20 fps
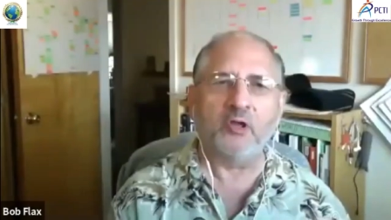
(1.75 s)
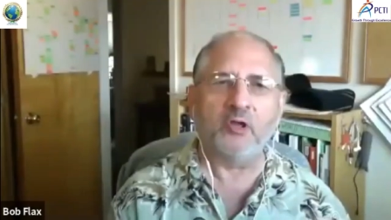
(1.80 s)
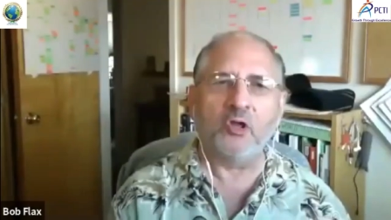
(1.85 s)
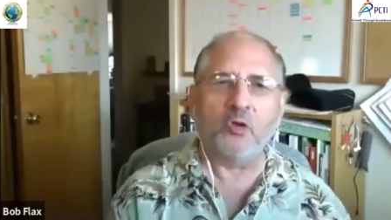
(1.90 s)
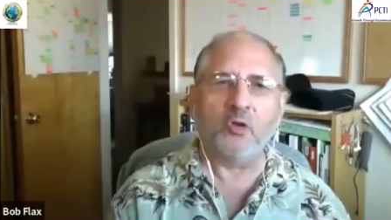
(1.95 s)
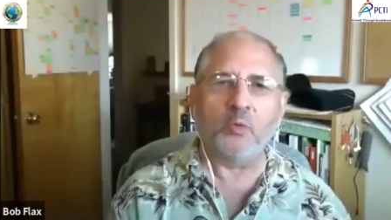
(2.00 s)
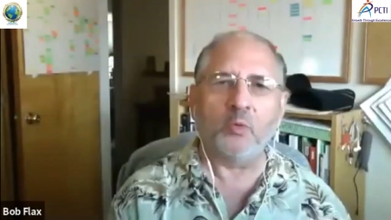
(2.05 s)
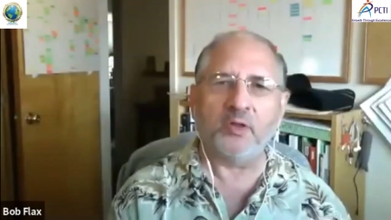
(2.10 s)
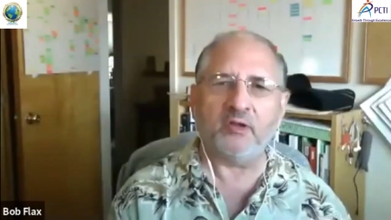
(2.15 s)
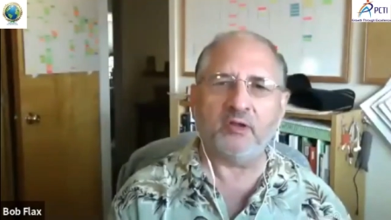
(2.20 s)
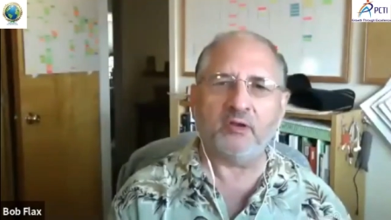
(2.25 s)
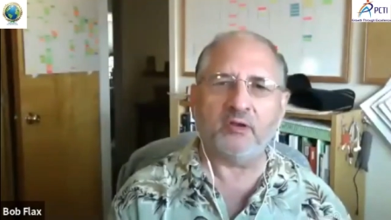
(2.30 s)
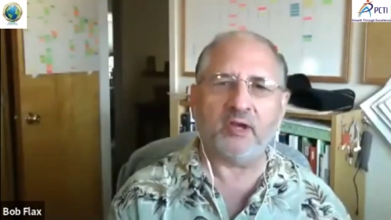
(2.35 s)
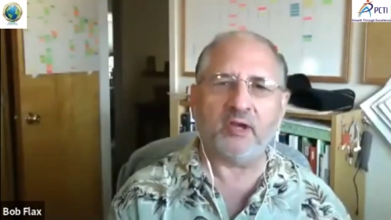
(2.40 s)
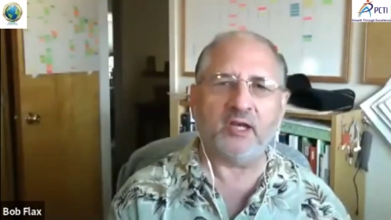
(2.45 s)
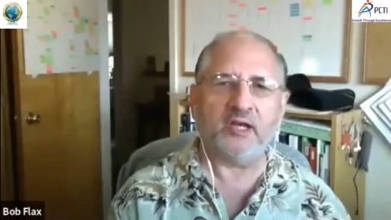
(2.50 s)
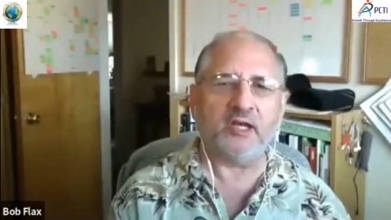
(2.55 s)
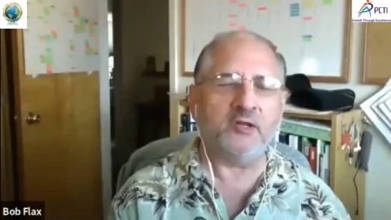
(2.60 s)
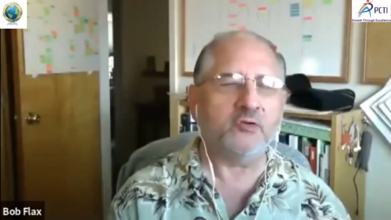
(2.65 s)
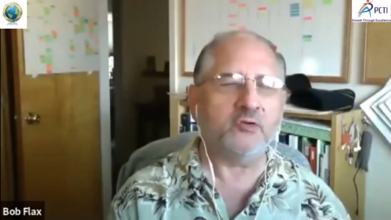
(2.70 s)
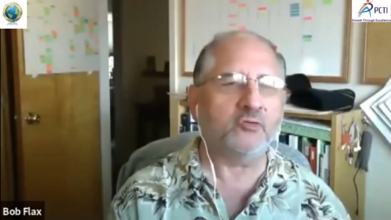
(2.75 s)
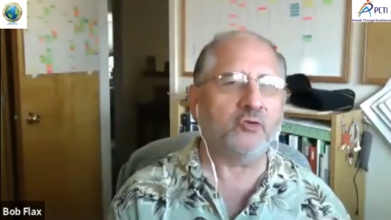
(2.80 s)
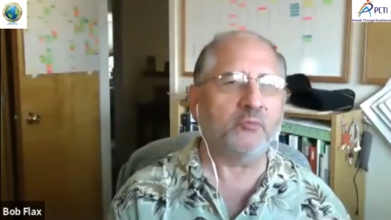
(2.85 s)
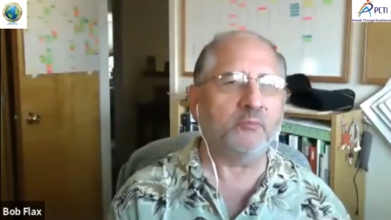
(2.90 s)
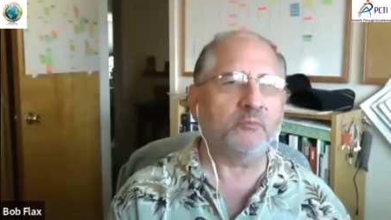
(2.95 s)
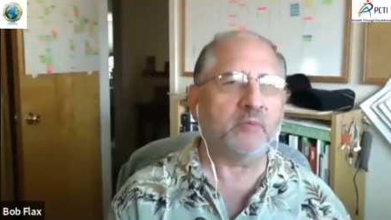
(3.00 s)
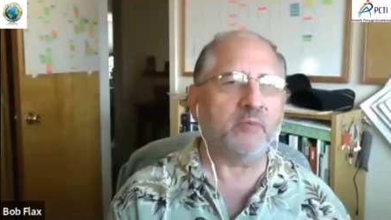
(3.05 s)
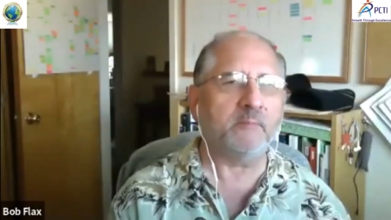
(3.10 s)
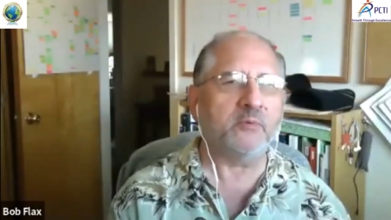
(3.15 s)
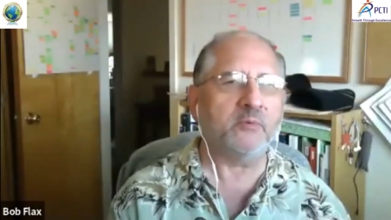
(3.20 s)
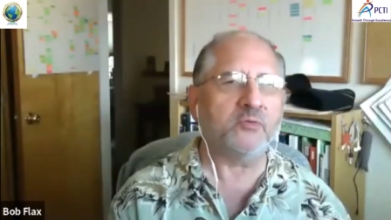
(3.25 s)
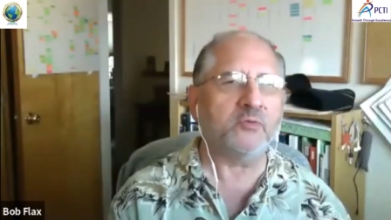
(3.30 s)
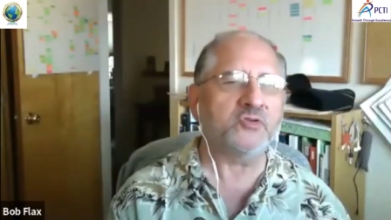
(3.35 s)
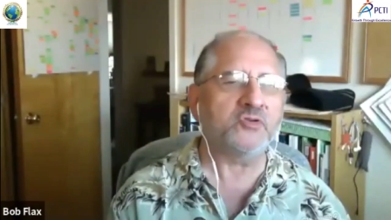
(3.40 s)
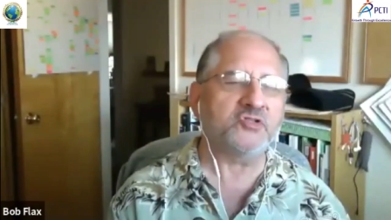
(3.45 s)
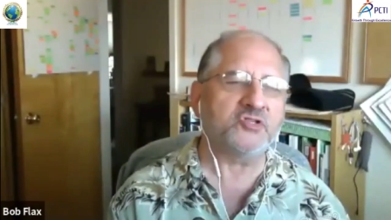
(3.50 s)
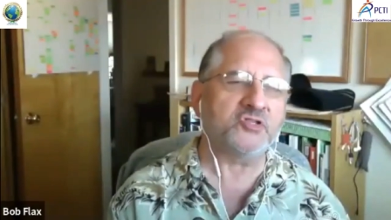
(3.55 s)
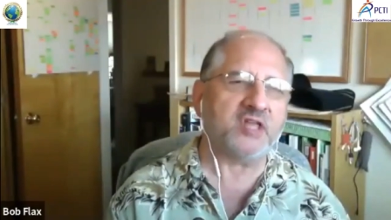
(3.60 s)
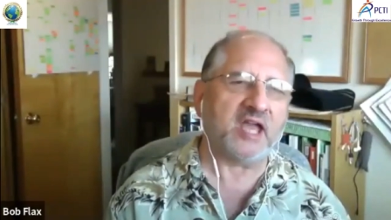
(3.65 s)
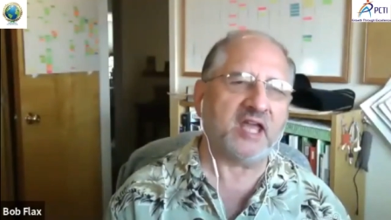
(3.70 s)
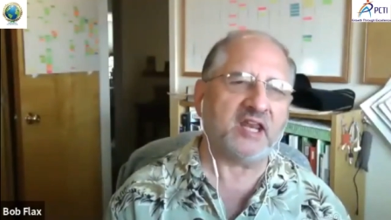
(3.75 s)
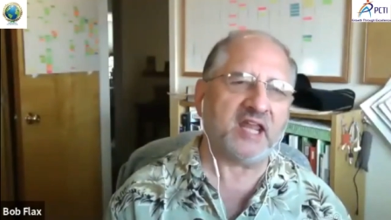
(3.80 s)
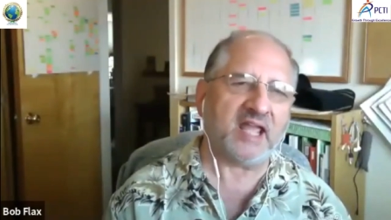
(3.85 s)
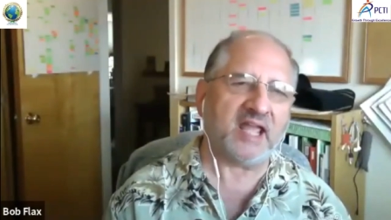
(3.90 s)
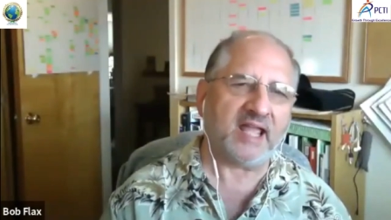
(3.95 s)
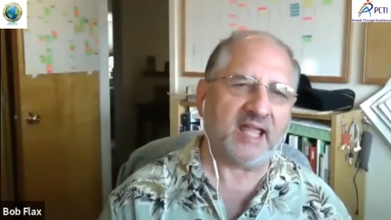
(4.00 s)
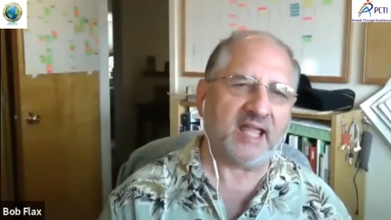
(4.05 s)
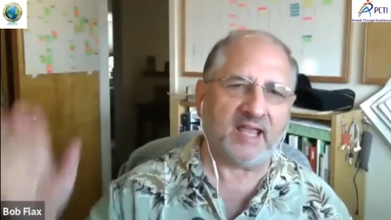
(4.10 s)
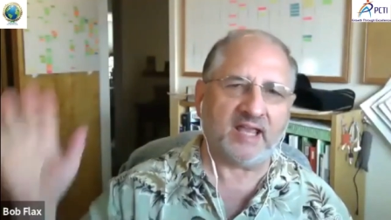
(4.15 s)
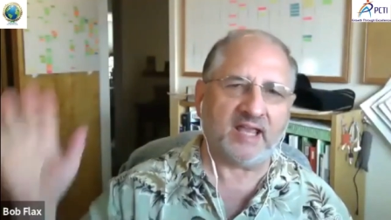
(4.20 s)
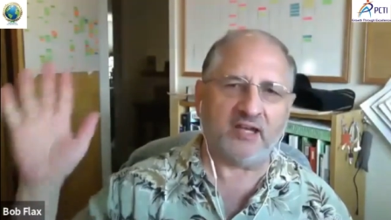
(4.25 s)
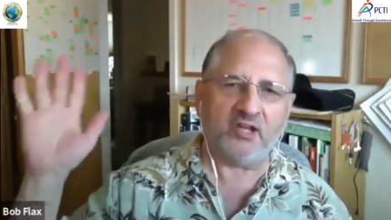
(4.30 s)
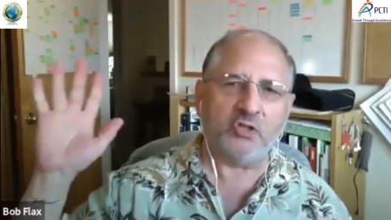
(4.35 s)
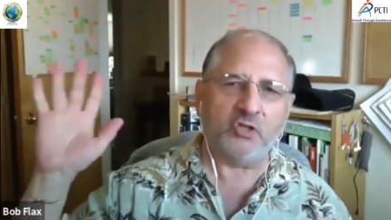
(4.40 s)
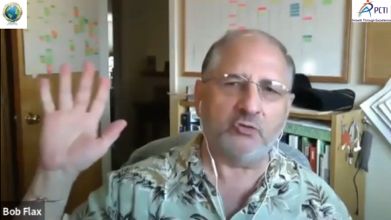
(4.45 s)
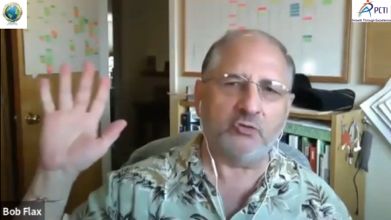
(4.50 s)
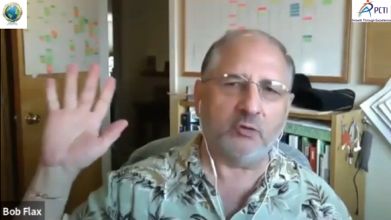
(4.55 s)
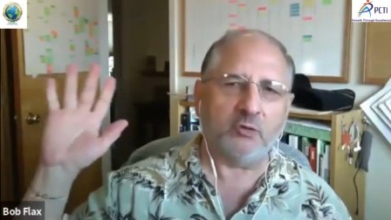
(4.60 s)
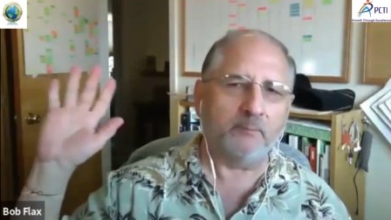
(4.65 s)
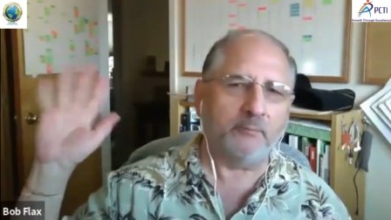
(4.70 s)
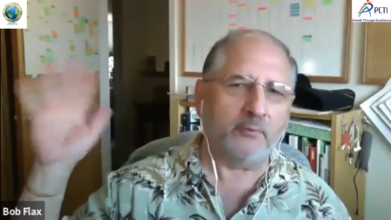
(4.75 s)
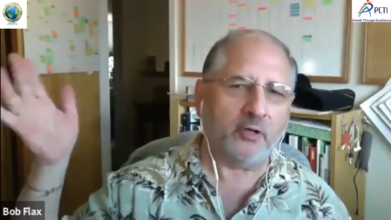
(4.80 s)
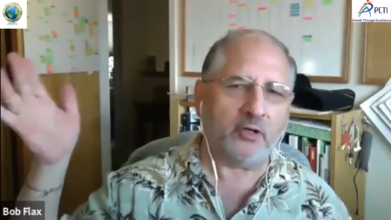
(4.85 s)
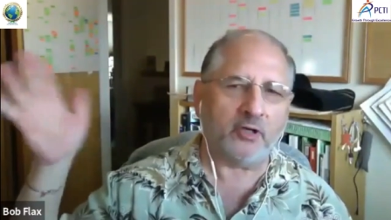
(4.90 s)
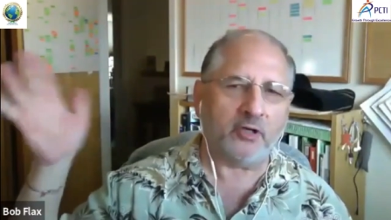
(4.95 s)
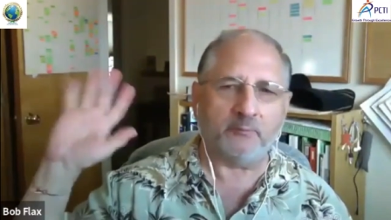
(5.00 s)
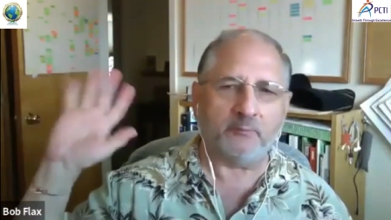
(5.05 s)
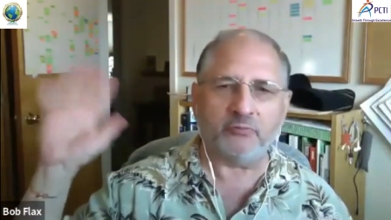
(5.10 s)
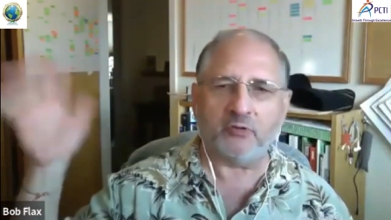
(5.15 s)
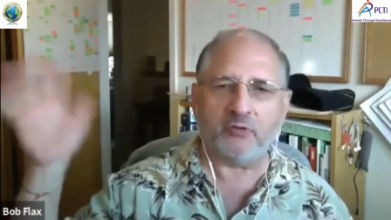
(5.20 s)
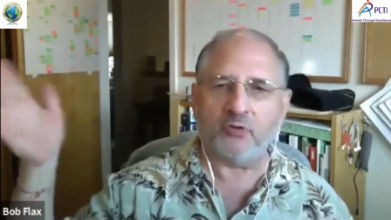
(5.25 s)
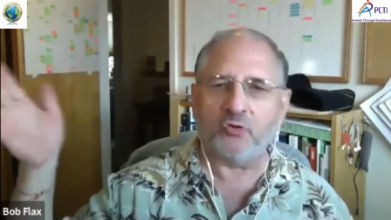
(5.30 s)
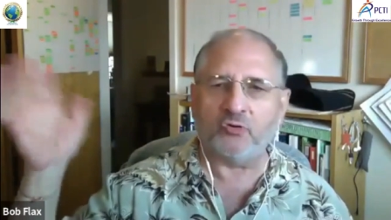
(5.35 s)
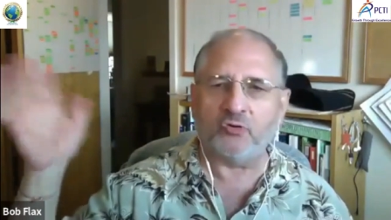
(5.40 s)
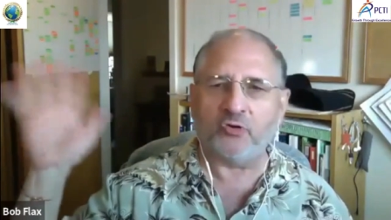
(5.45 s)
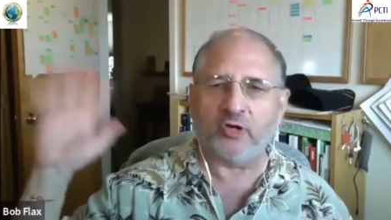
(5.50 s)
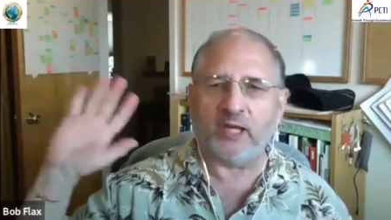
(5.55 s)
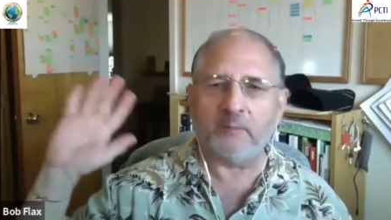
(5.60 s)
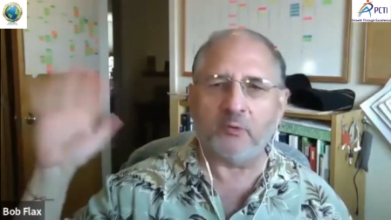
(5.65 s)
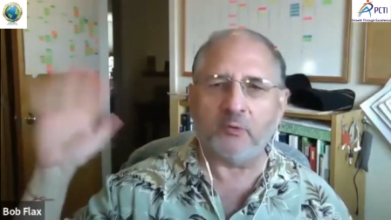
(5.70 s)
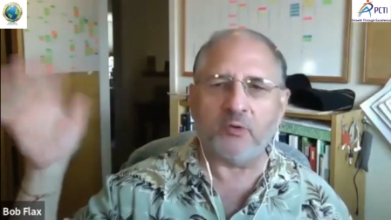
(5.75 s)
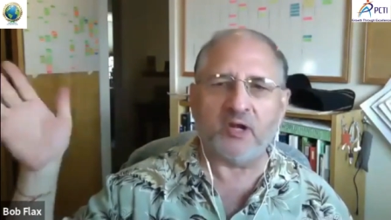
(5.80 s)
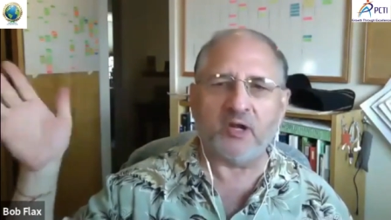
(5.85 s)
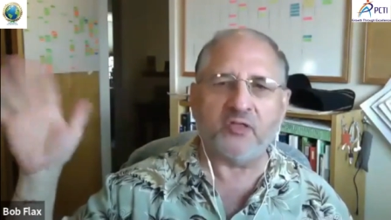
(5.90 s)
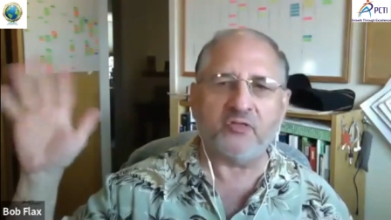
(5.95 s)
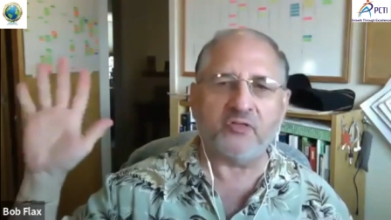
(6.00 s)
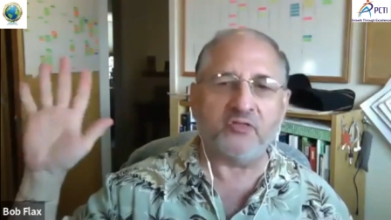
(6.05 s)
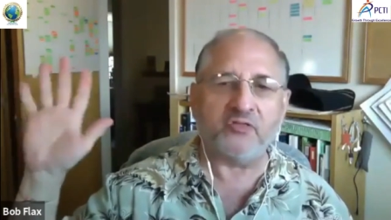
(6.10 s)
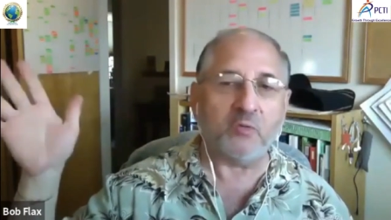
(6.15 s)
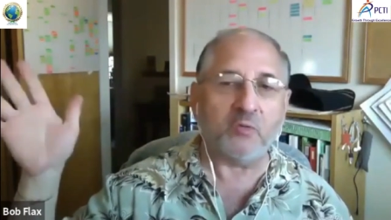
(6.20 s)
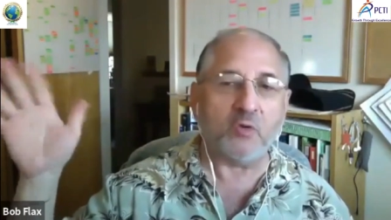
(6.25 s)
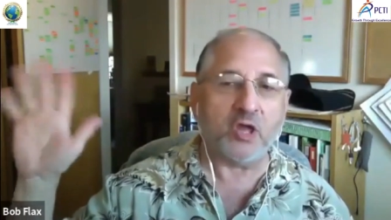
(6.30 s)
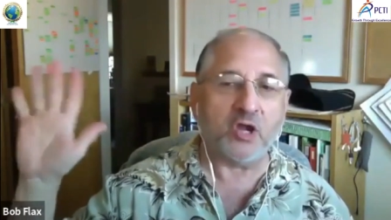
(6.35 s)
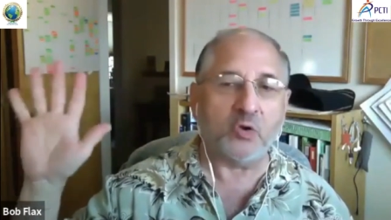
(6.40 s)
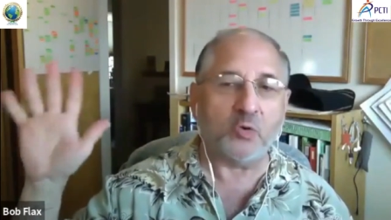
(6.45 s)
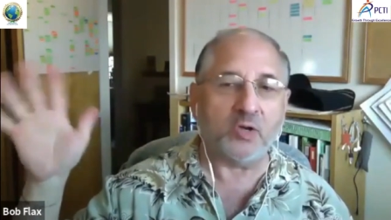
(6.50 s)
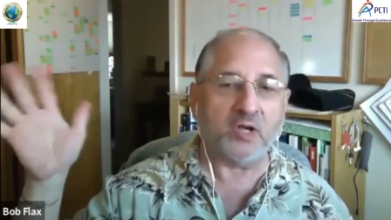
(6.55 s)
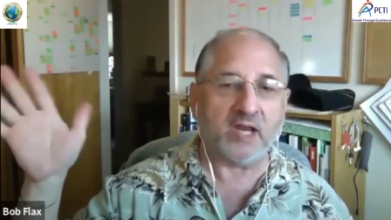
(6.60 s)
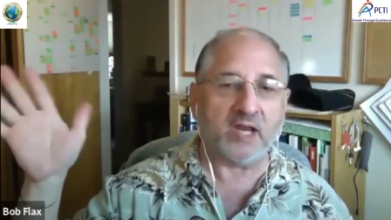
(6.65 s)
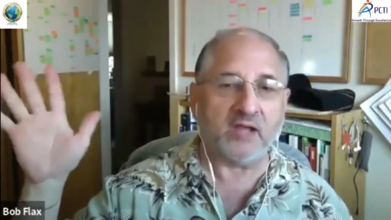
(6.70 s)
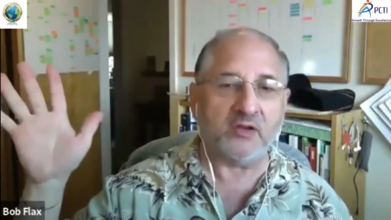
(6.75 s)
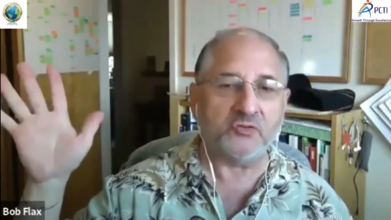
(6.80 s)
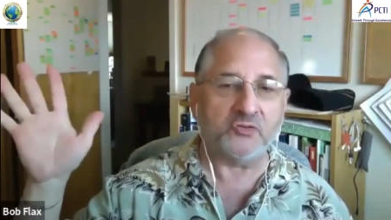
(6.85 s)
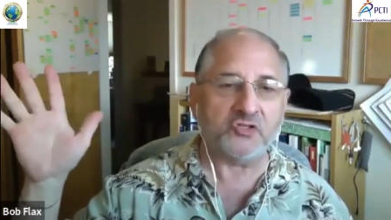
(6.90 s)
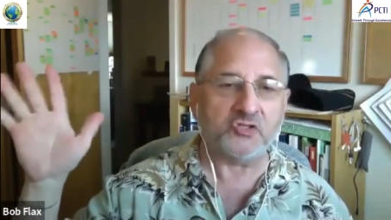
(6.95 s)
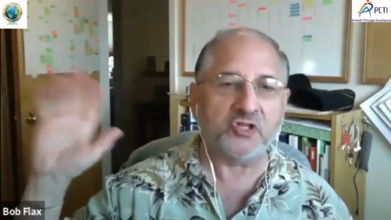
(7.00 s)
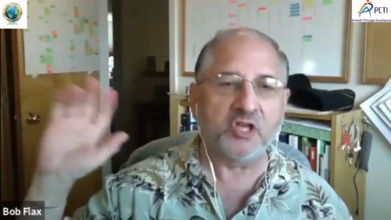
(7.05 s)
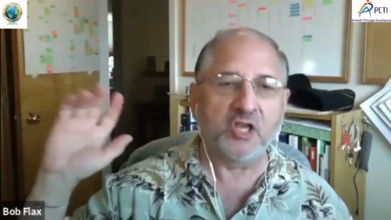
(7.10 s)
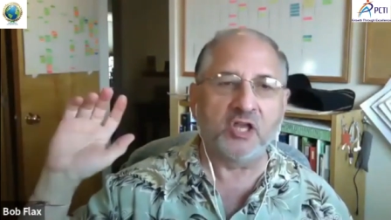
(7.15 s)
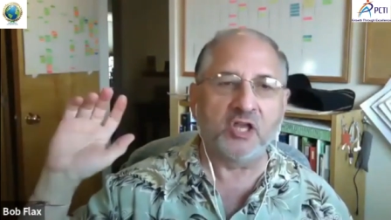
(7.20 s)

Were there any group members that had either a book, a program, or anything they want to announce?